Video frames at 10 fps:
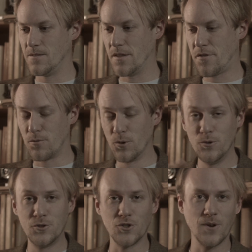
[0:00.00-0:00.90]

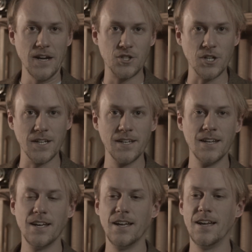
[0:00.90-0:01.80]
through duration,
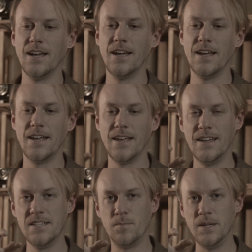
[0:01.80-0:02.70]

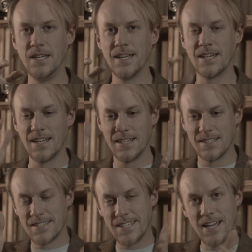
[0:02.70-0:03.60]
is being
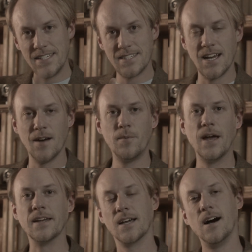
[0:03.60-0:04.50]
sliced up
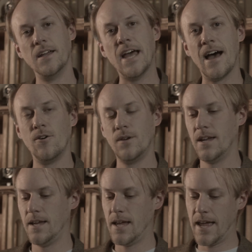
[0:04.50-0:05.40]
and cut out
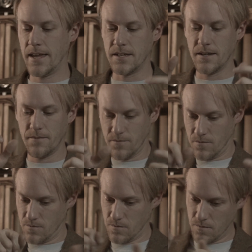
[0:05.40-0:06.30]
and
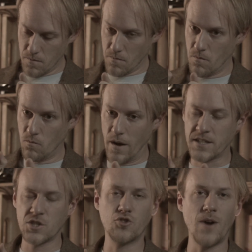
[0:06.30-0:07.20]

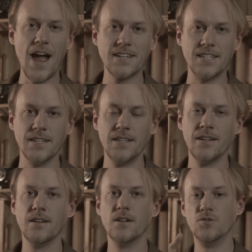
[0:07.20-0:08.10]
extracted,
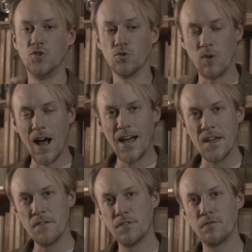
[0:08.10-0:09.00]

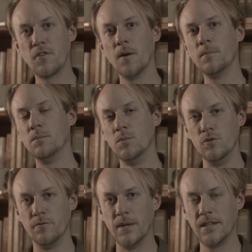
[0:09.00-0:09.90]
derived from the
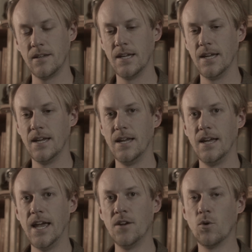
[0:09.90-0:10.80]
movement
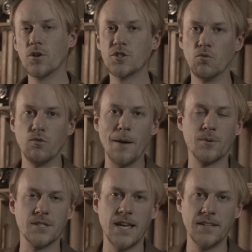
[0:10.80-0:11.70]
in order to
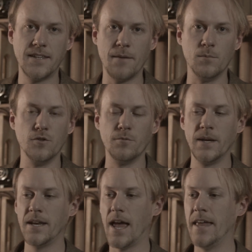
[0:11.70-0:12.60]
represent that
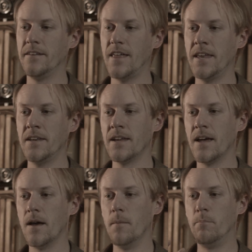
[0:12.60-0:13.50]
movement, and then
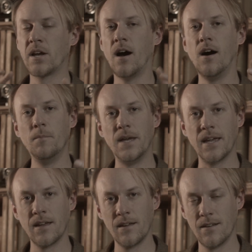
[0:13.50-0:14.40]

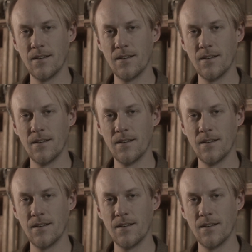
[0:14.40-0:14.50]
becoming